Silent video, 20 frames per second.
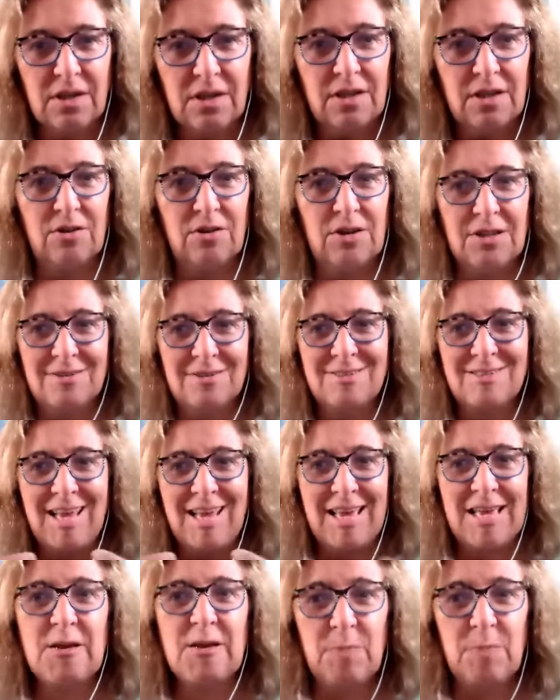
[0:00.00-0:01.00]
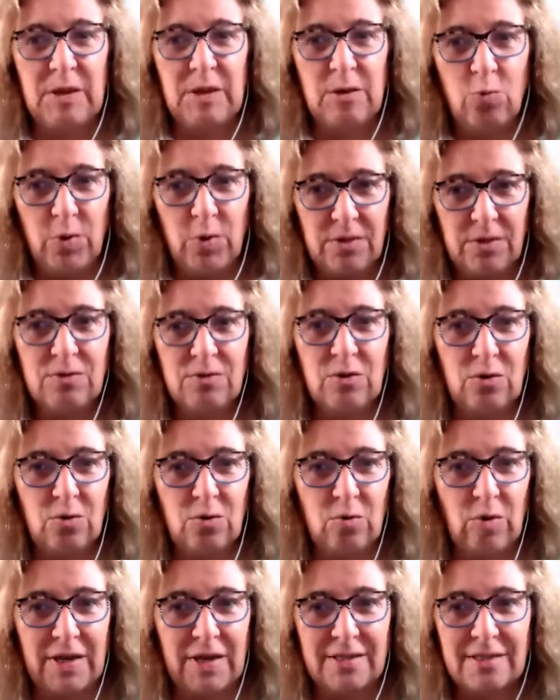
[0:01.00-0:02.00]
You didn't take me with
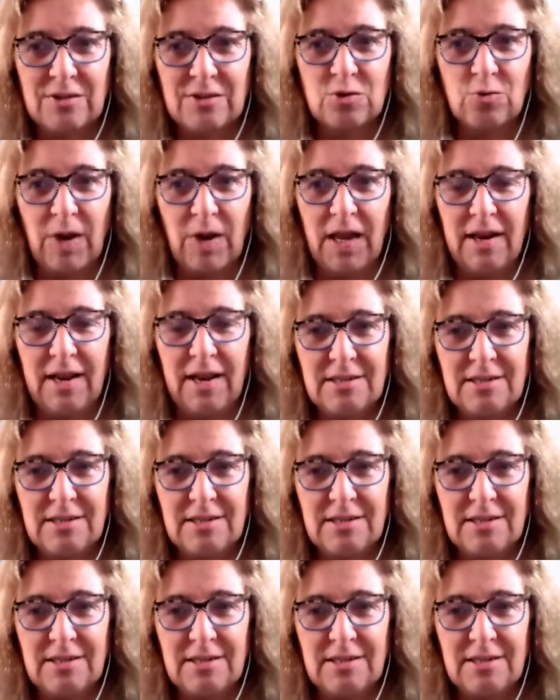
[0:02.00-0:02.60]
you on this ride.